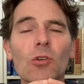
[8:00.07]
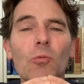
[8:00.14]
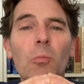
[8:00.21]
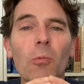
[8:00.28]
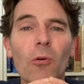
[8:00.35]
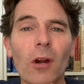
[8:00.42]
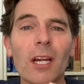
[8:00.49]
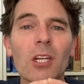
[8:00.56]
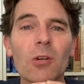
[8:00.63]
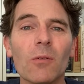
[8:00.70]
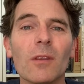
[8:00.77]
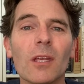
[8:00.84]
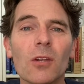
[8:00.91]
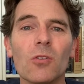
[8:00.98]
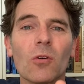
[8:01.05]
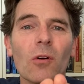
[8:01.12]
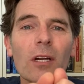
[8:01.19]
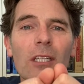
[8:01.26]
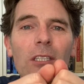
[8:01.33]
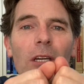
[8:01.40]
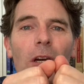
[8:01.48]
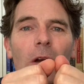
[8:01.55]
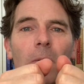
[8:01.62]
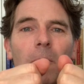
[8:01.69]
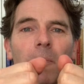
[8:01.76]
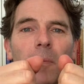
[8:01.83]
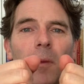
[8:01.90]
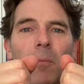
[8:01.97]
pressure in the joints,
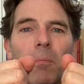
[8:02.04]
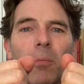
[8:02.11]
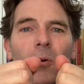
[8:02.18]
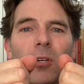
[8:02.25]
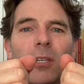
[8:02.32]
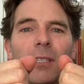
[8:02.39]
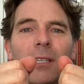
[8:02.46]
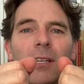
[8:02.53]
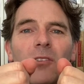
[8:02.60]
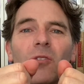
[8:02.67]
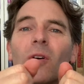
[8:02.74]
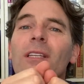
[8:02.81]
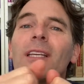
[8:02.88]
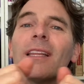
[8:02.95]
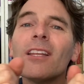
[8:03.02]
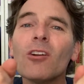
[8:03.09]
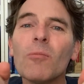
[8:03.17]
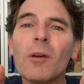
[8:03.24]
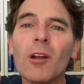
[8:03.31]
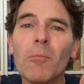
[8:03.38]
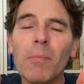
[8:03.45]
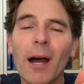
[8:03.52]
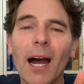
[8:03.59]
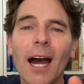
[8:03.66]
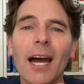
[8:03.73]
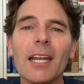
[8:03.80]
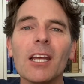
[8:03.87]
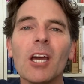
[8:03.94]
pushes the joints a little bit
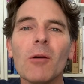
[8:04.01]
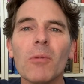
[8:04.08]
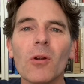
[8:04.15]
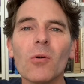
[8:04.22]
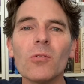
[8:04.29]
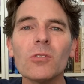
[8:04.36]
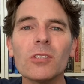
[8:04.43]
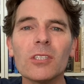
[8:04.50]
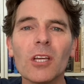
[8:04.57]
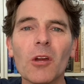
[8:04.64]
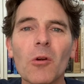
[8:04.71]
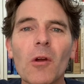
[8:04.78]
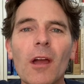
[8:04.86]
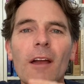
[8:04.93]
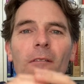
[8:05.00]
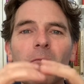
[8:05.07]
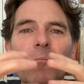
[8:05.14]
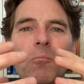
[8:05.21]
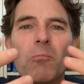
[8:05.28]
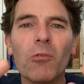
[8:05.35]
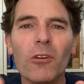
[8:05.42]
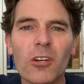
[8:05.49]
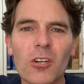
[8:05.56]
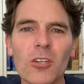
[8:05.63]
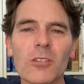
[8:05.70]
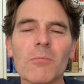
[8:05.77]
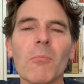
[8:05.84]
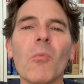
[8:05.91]
apart, but also
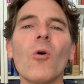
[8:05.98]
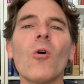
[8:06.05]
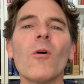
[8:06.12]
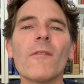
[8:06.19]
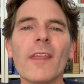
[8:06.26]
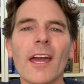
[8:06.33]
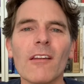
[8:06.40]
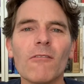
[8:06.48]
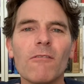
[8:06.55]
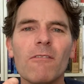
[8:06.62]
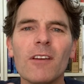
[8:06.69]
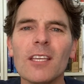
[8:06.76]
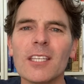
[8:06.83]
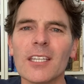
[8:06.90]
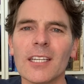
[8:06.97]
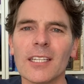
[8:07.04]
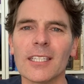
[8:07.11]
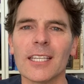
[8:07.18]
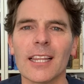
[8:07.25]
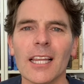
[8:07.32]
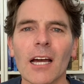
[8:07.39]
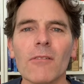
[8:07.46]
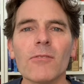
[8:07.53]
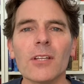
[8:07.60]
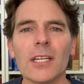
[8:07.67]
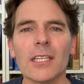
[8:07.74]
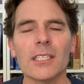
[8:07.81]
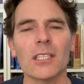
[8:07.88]
produce more of that viscous,
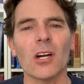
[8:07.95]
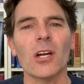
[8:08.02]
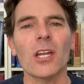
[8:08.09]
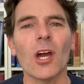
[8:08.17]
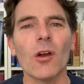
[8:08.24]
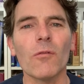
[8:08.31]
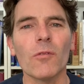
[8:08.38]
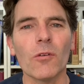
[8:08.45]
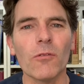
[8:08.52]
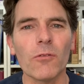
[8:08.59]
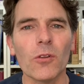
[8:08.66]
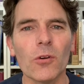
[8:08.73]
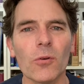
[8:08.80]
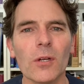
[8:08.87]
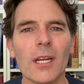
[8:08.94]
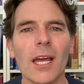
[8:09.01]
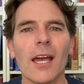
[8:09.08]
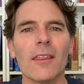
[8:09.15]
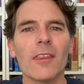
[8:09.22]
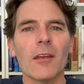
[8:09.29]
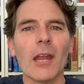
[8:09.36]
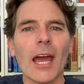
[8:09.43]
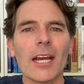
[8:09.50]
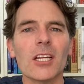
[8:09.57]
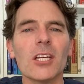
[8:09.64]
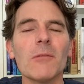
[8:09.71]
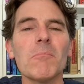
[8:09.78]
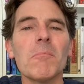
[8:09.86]
lovely synovial fluid that
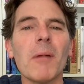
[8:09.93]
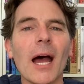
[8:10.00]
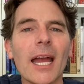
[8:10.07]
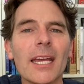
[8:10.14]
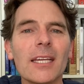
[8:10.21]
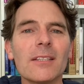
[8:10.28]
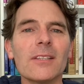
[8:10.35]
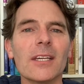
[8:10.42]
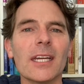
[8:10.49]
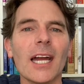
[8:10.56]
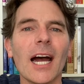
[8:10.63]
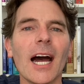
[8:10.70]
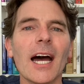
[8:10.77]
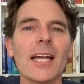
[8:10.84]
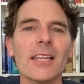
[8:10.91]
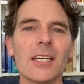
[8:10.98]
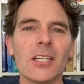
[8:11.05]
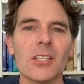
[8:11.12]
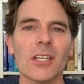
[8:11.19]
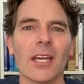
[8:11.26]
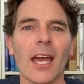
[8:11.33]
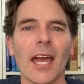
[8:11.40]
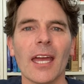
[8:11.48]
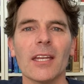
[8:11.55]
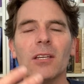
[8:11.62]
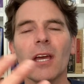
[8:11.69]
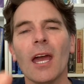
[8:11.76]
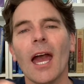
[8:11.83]
actually bathes the cartilage.
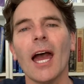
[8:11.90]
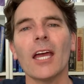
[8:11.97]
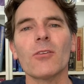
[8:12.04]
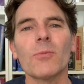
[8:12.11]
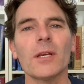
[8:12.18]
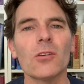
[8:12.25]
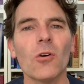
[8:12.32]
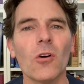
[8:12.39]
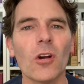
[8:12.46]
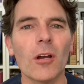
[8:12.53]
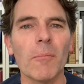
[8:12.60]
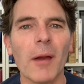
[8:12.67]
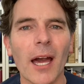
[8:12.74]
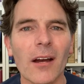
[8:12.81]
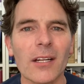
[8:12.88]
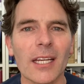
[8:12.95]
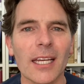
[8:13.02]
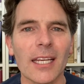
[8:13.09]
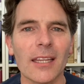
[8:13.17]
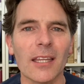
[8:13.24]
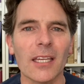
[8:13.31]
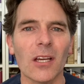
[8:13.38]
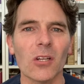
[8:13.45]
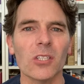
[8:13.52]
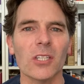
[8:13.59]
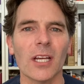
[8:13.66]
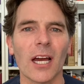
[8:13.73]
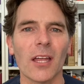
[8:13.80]
And as we talk about in the
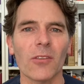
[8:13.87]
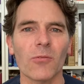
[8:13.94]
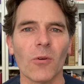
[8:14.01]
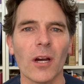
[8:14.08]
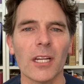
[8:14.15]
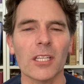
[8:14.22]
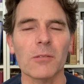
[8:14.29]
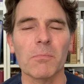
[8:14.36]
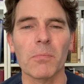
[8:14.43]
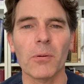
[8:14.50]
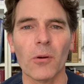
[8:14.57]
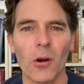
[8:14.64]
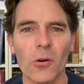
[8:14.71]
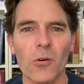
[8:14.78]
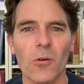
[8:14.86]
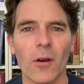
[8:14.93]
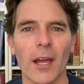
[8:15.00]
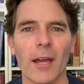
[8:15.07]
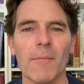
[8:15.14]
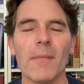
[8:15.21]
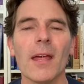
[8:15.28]
osteoarthritis program,